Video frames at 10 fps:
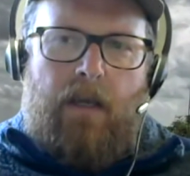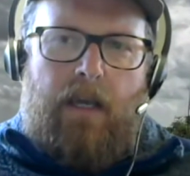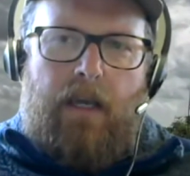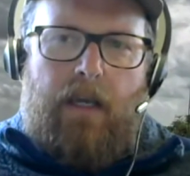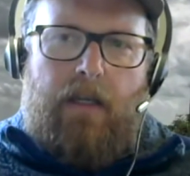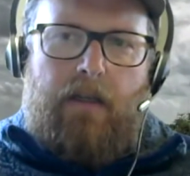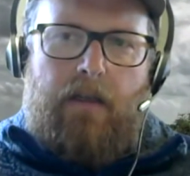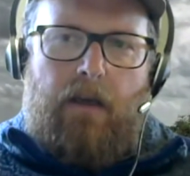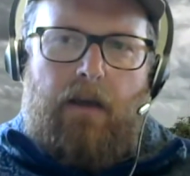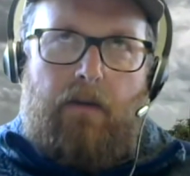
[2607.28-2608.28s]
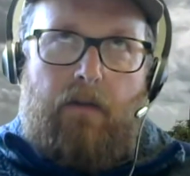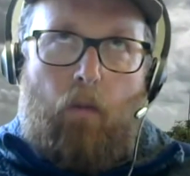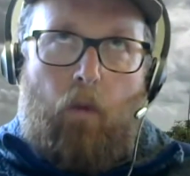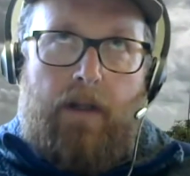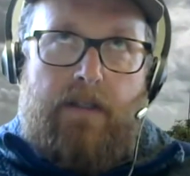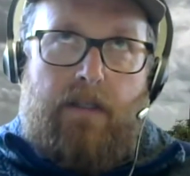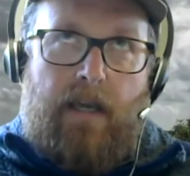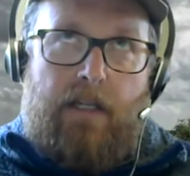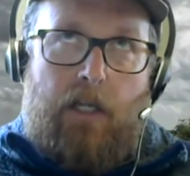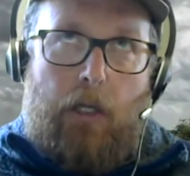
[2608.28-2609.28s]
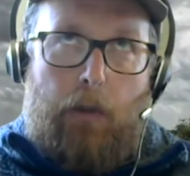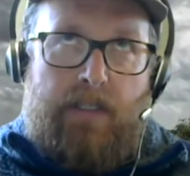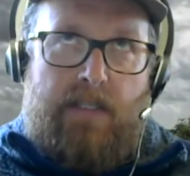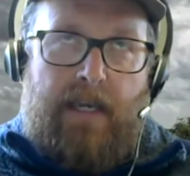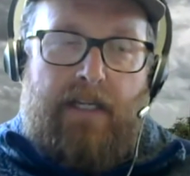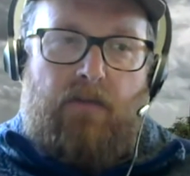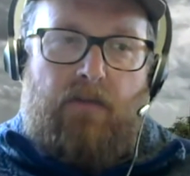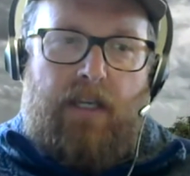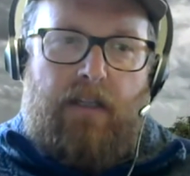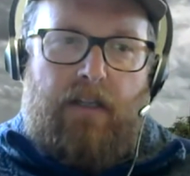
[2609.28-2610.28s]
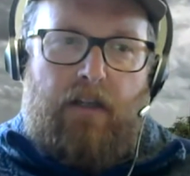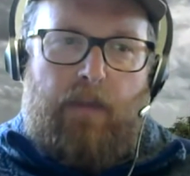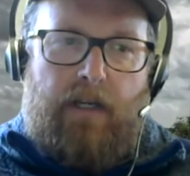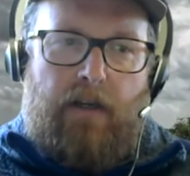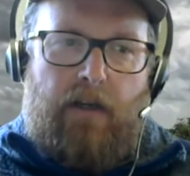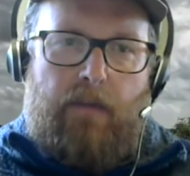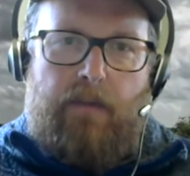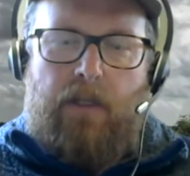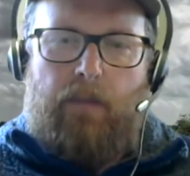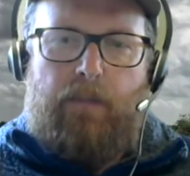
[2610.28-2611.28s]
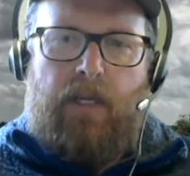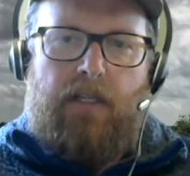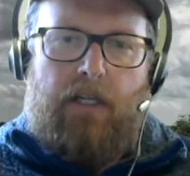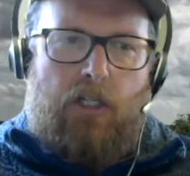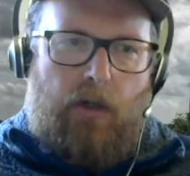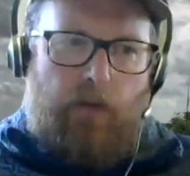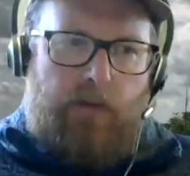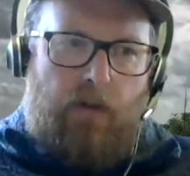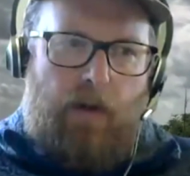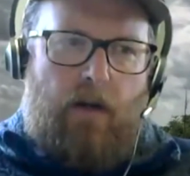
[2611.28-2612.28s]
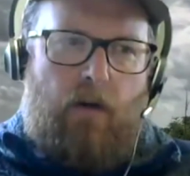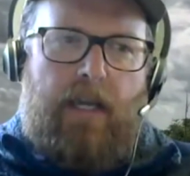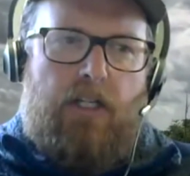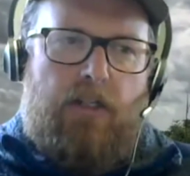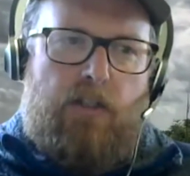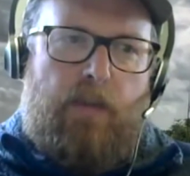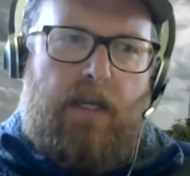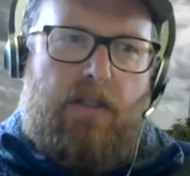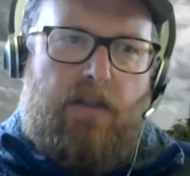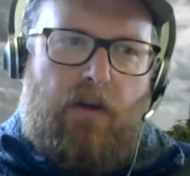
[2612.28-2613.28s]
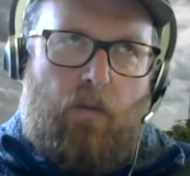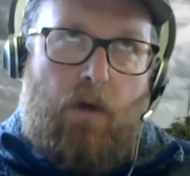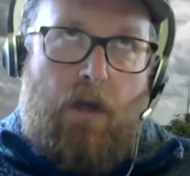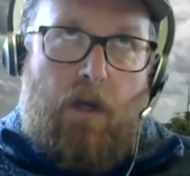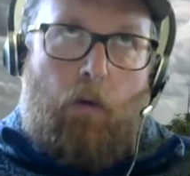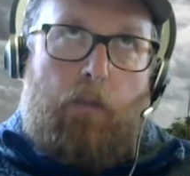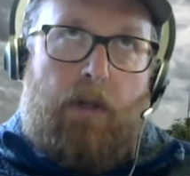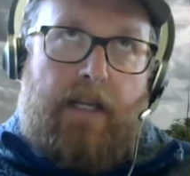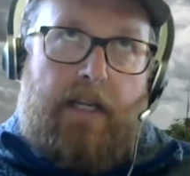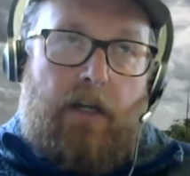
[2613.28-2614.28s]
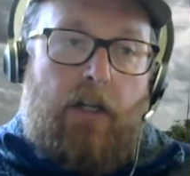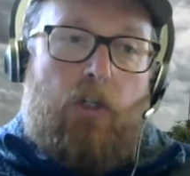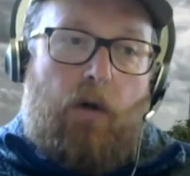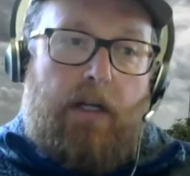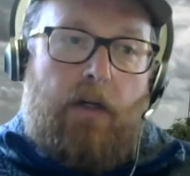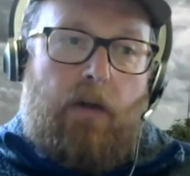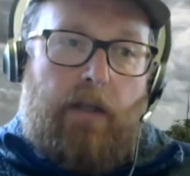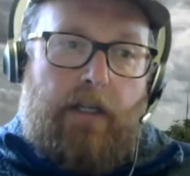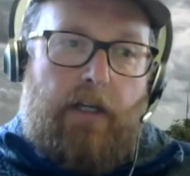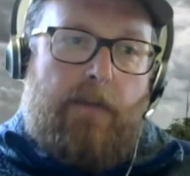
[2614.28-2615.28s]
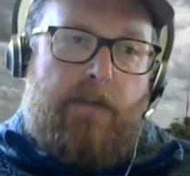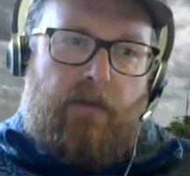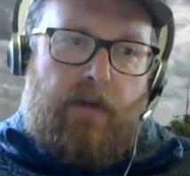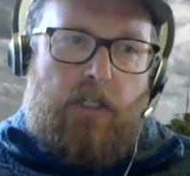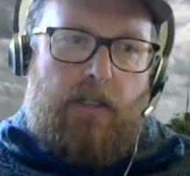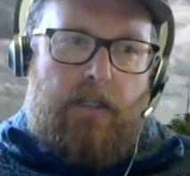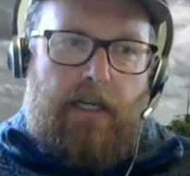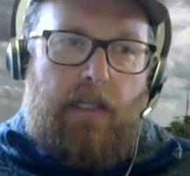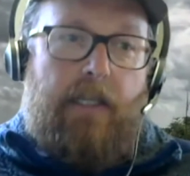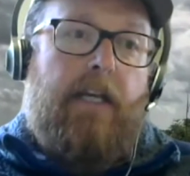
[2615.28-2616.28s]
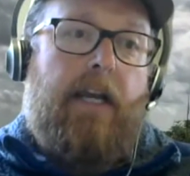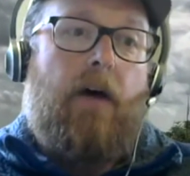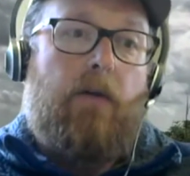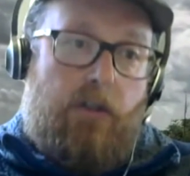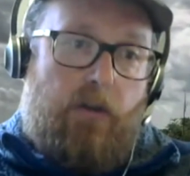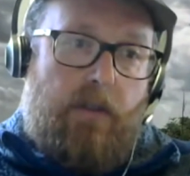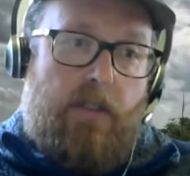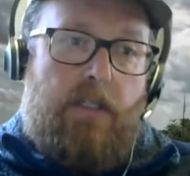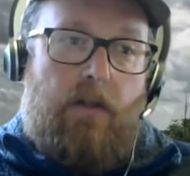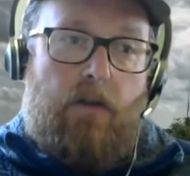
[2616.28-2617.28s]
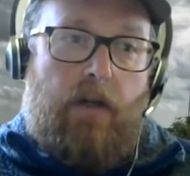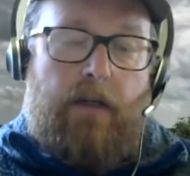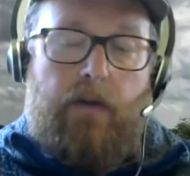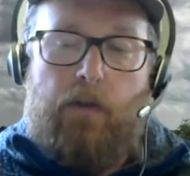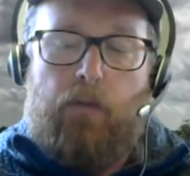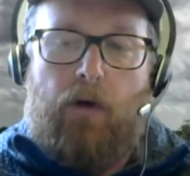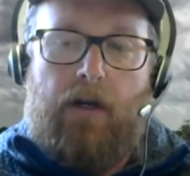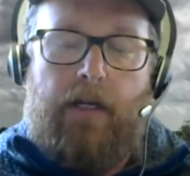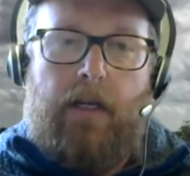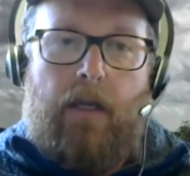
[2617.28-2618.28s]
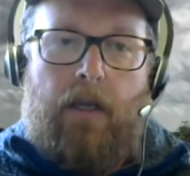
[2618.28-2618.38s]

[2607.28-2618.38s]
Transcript: And once that node is activated and it becomes a picnic shelter, recreation space, there we're planning on a trail and an observation deck leading out to the Cedar Niles Prairie.